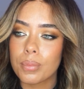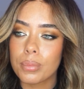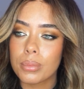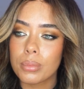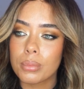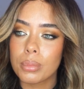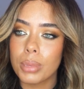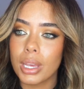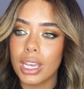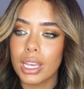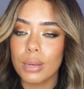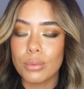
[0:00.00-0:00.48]

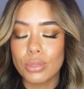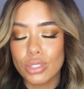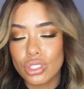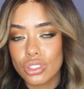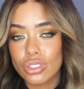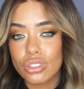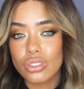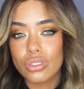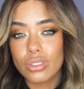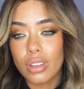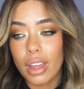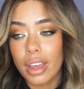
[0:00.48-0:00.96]
but it
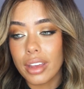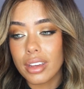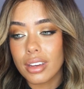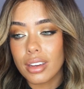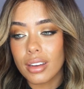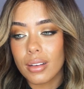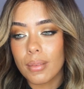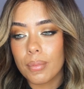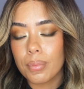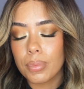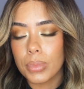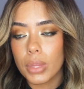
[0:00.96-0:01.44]
was like
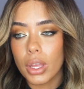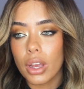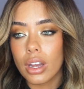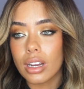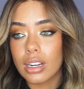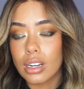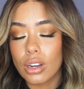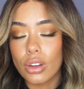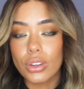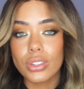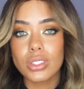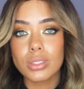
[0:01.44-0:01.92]
I'd
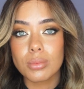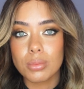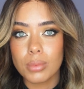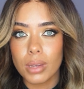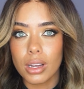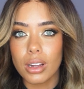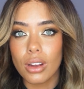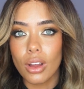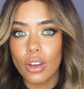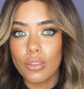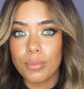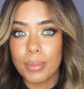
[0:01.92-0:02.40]
lost a
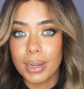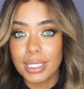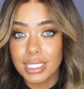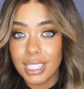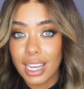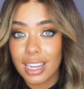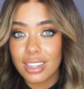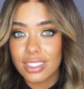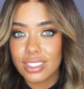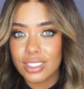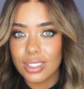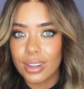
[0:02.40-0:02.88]
lot of my
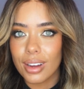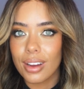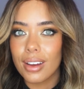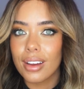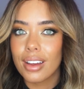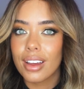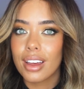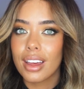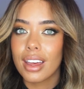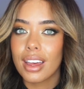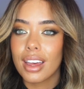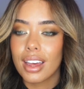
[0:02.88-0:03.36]
texture
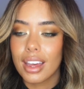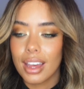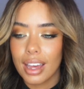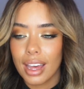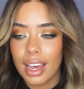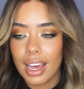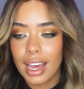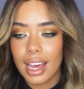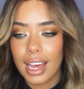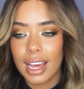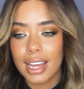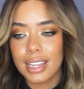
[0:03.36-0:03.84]

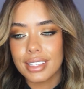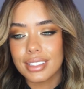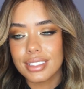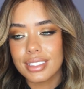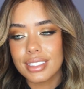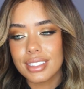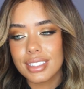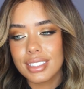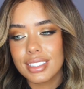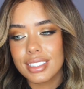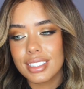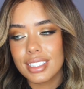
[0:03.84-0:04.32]

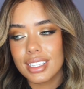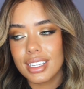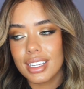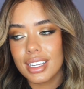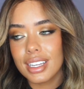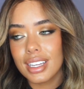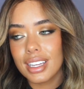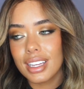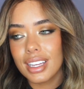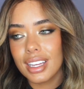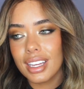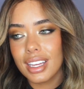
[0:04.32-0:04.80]
and
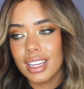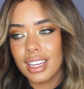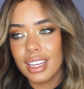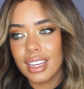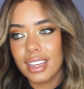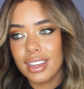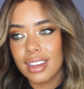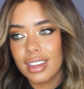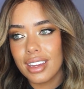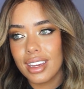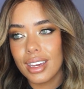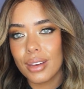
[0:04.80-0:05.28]

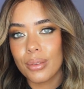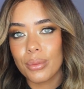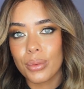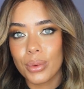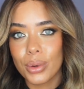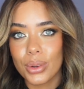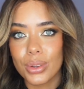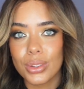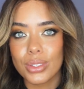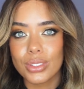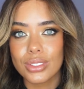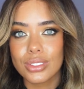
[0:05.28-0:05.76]
it
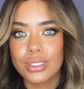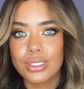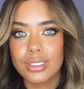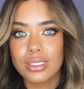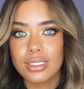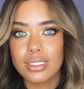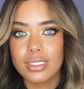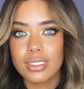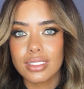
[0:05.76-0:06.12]
was